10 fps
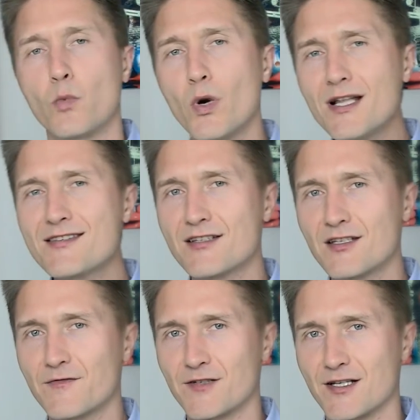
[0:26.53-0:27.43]
What is the
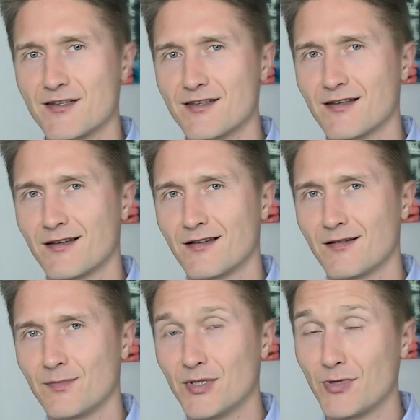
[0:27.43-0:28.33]
difference
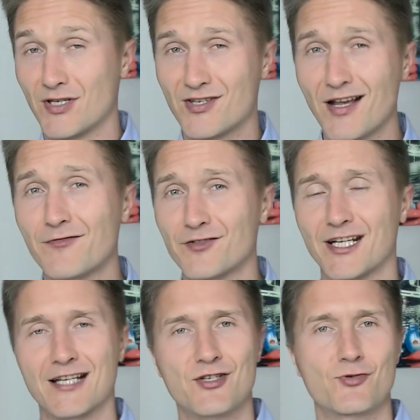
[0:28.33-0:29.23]
between
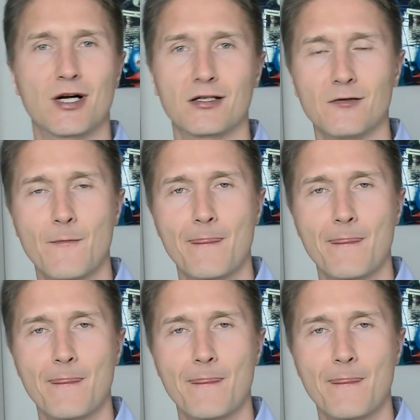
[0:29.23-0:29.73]
suffering and struggle?